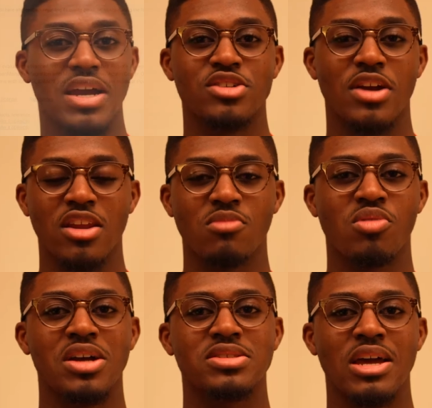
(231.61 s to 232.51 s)
iDRAC
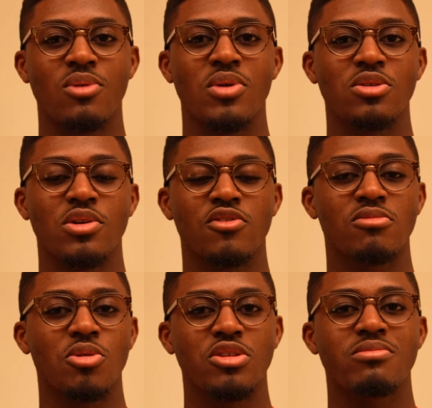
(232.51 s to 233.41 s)
Enterprise. That way you can
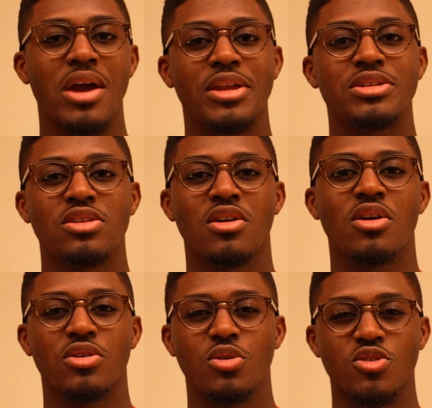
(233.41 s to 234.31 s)
remotely manage
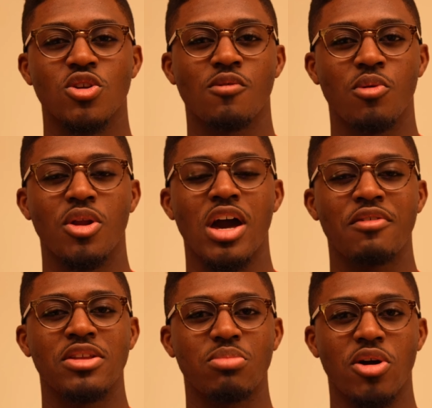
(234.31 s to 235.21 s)
your server without
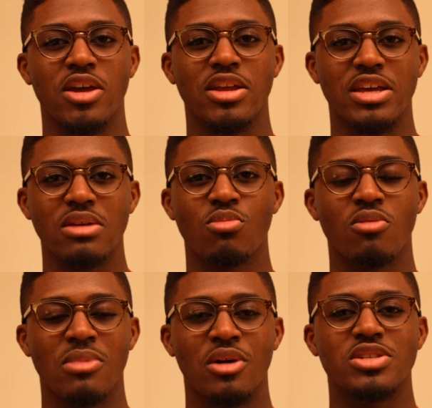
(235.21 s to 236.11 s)
having to plug in a
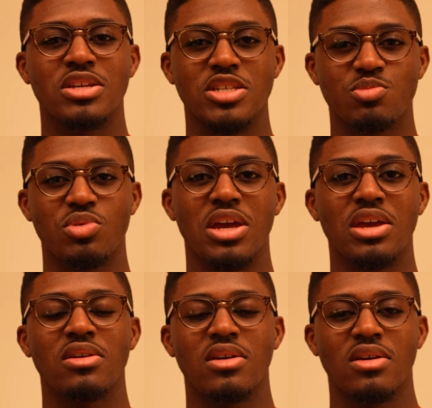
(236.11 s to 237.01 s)
keyboard, mouse, and
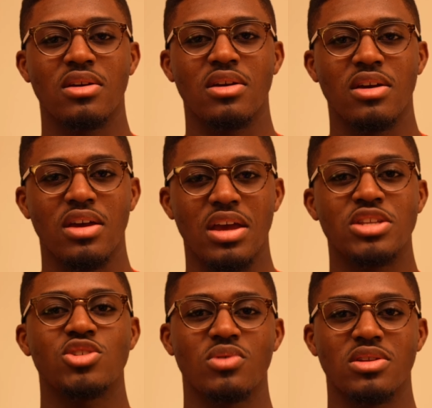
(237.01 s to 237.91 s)
display
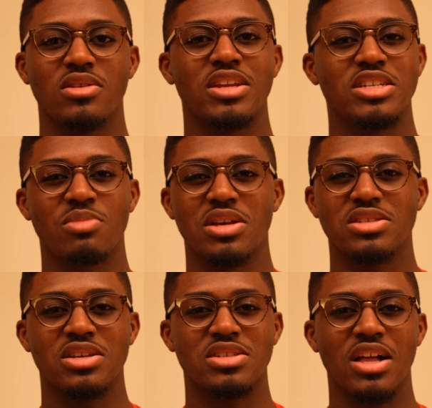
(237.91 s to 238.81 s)
into it. It just makes
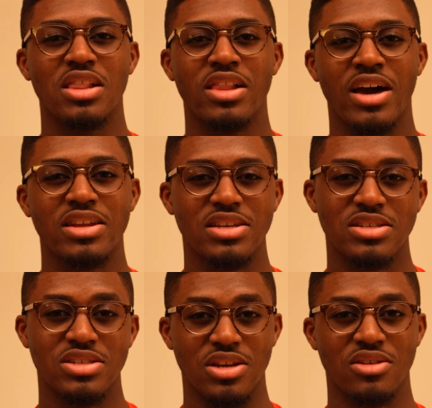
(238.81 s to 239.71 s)
things a lot
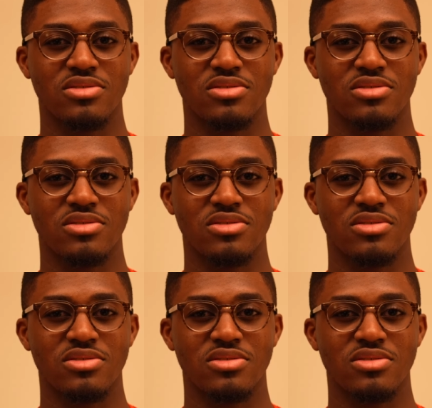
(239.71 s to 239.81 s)
easier.